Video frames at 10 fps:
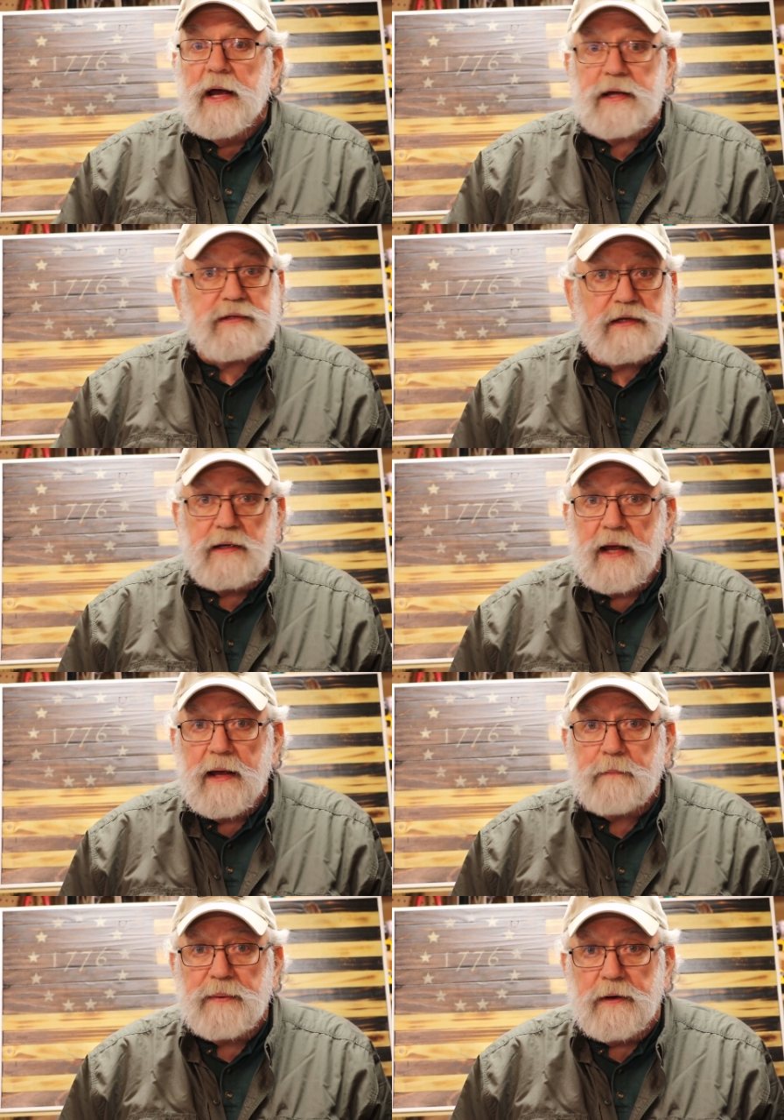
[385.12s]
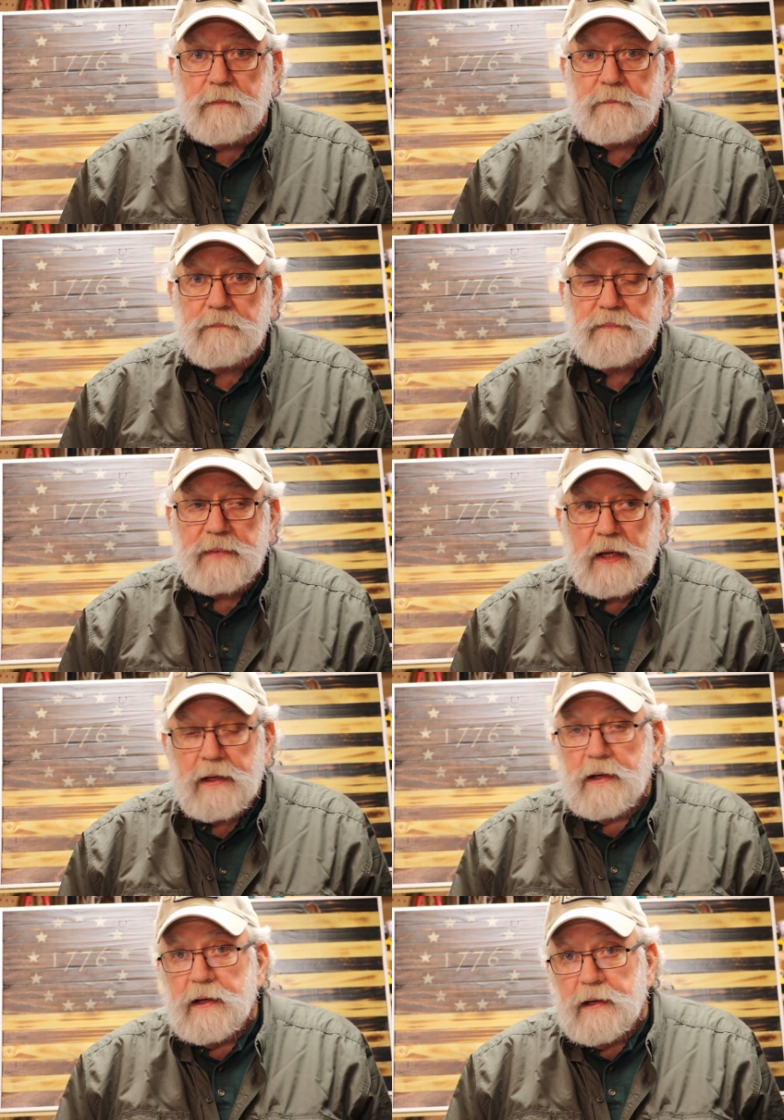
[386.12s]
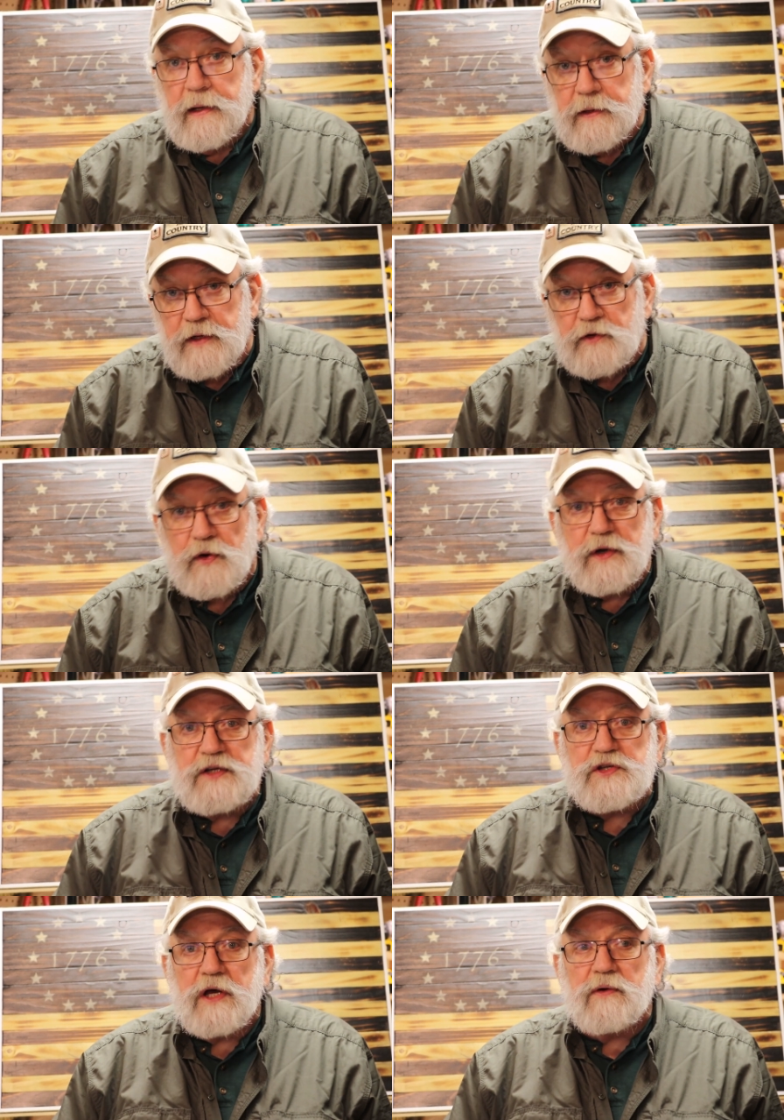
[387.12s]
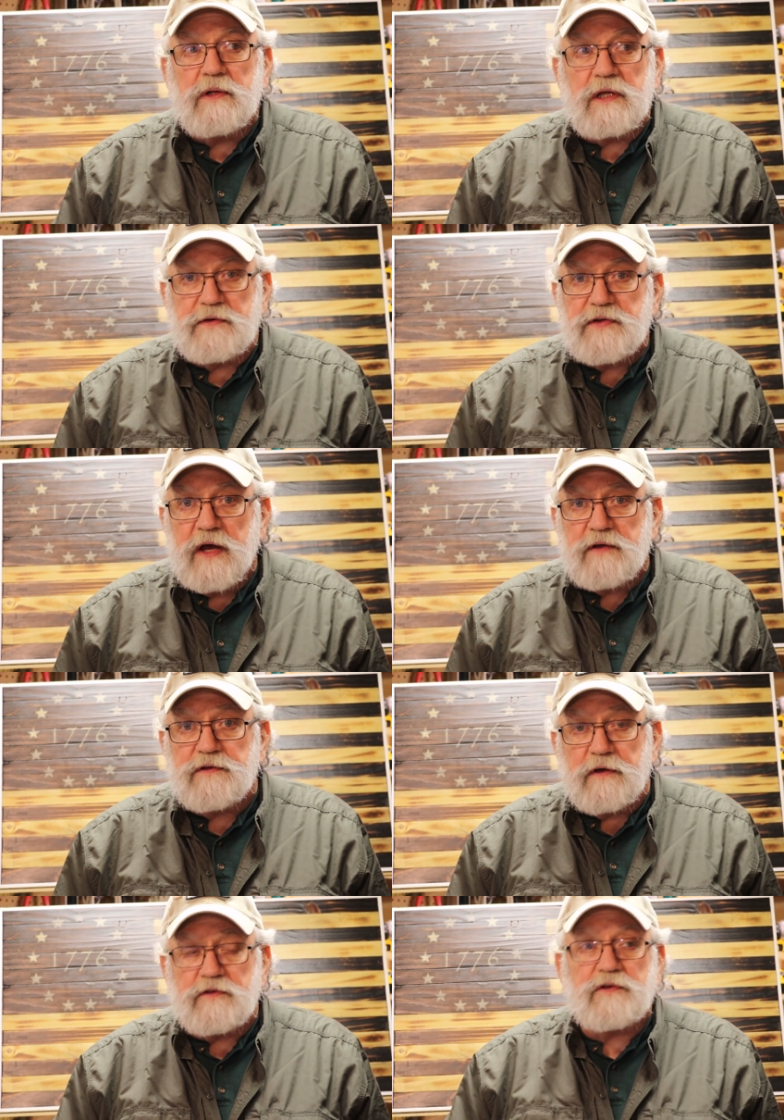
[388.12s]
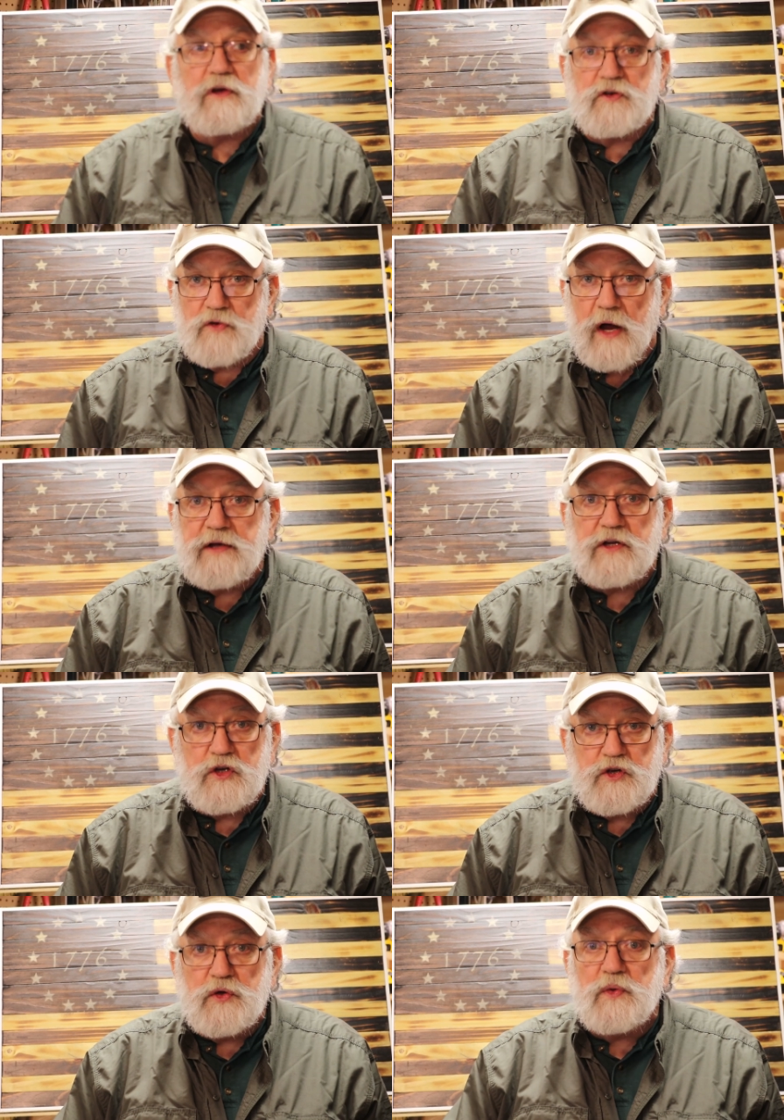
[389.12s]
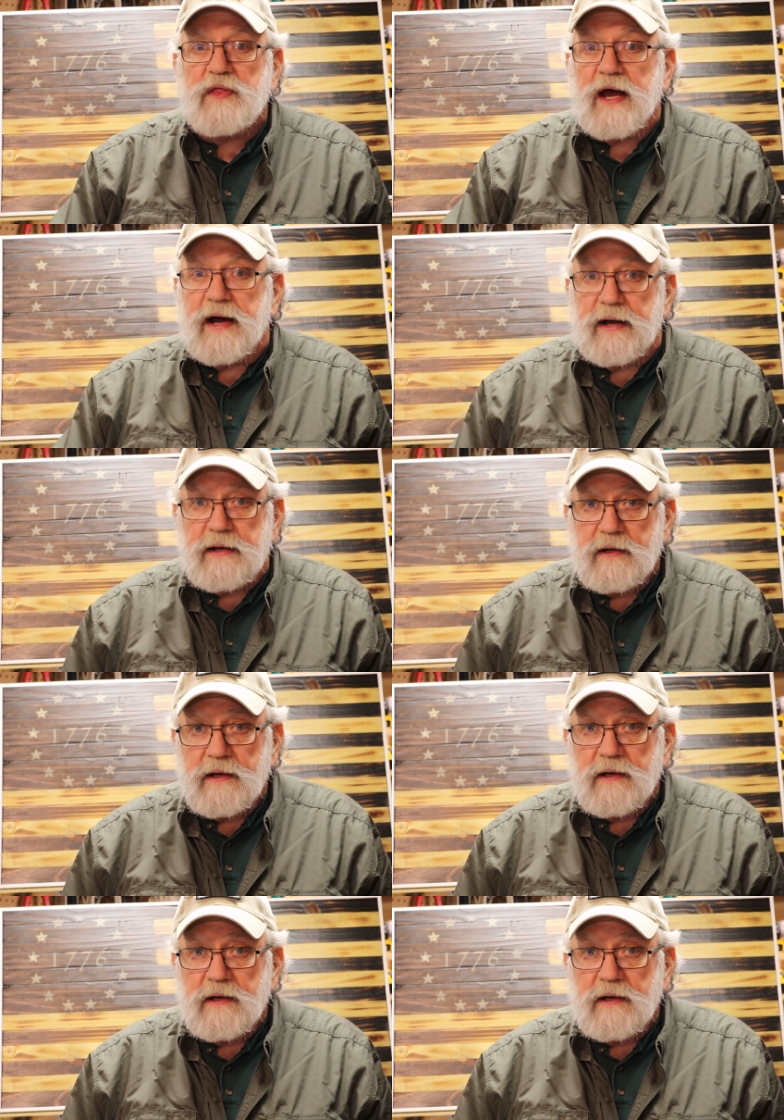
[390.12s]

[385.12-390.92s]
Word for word: It didn't happen. The Attorney General in Texas tried to do that,